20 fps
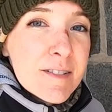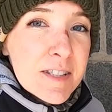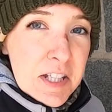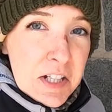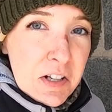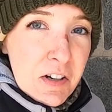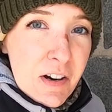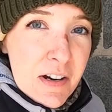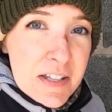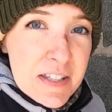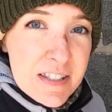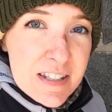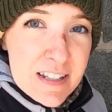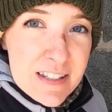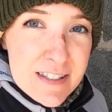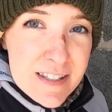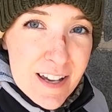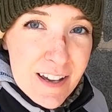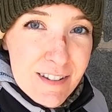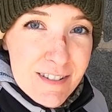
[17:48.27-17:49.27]
digger
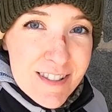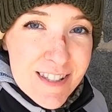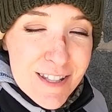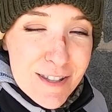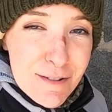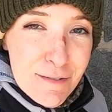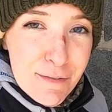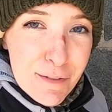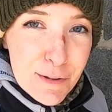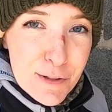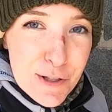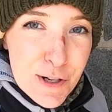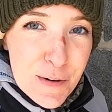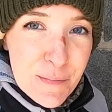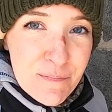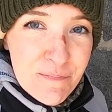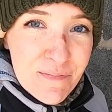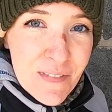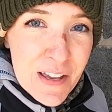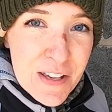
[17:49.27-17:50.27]
estate sales in the future.
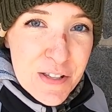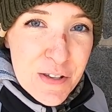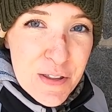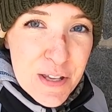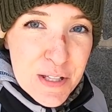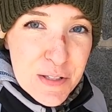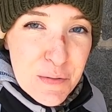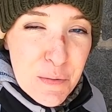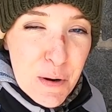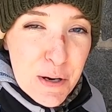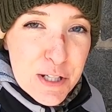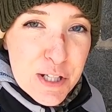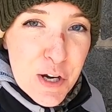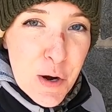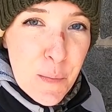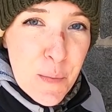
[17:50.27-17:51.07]
So thanks for watching.